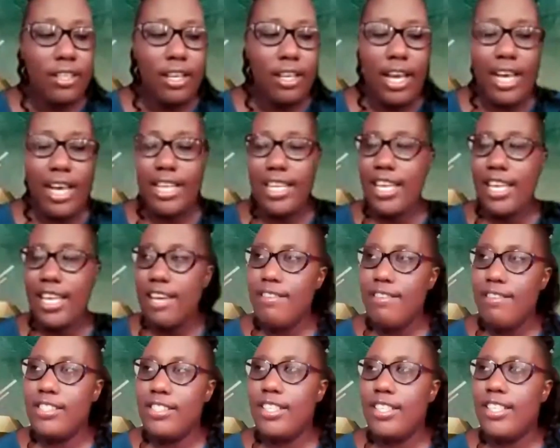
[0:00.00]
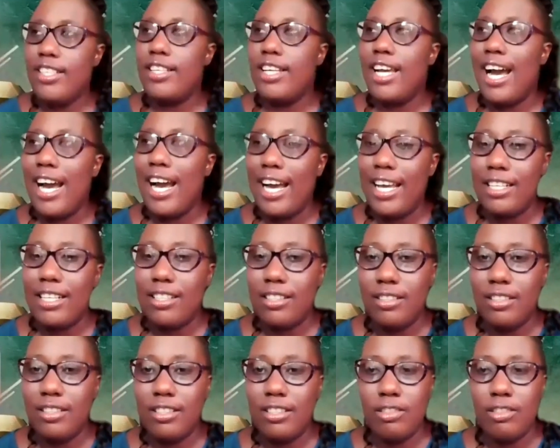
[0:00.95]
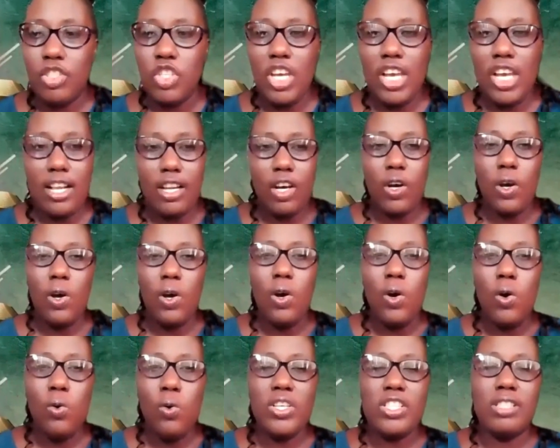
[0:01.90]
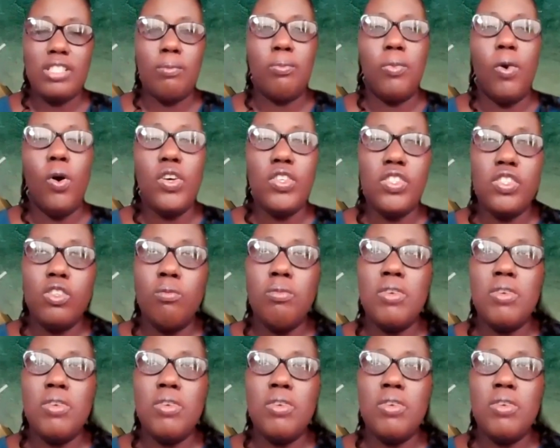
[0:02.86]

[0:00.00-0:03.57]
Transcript: And here is the guard, the jailer, who was supposed to